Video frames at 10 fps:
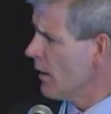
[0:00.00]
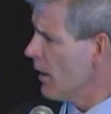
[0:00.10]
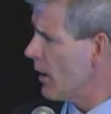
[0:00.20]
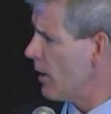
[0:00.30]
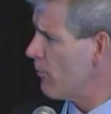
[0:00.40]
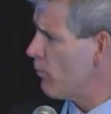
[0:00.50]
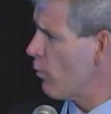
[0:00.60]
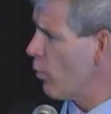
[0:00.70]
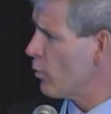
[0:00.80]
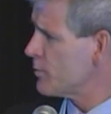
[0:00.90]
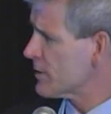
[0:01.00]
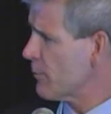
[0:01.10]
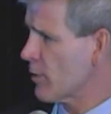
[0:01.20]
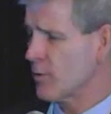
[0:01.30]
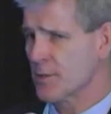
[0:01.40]

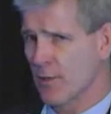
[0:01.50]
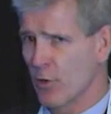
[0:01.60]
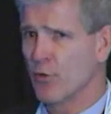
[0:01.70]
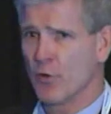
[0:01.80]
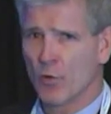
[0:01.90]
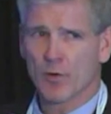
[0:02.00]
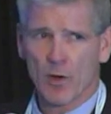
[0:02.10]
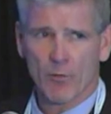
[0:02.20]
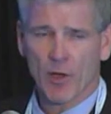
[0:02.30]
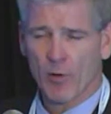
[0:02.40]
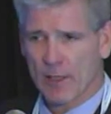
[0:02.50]
Some of those that you do or don't know,